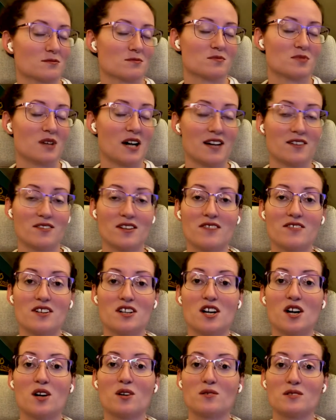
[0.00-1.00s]
I don't even
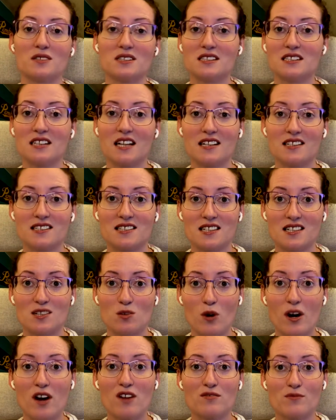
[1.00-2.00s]
know, 6 to
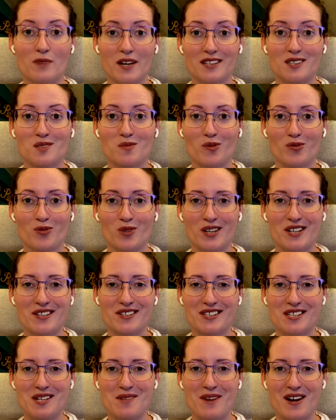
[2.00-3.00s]
12 months before you
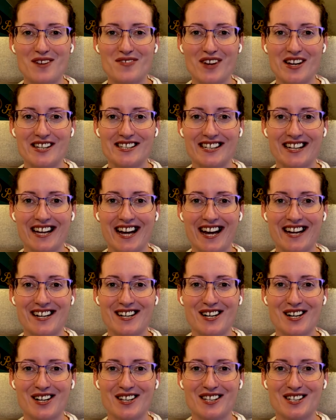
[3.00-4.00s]
see my face again
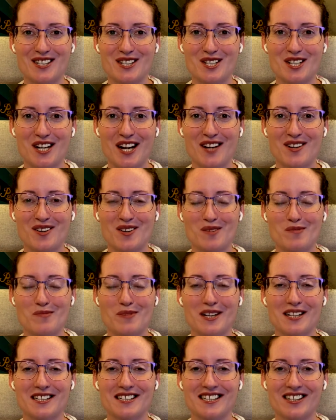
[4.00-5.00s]
on this channel.
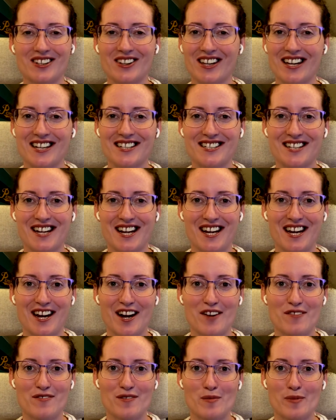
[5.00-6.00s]
But until then, take
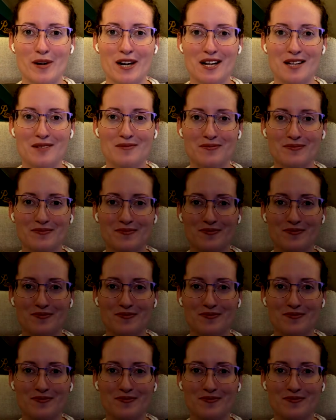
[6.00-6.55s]
care, everybody.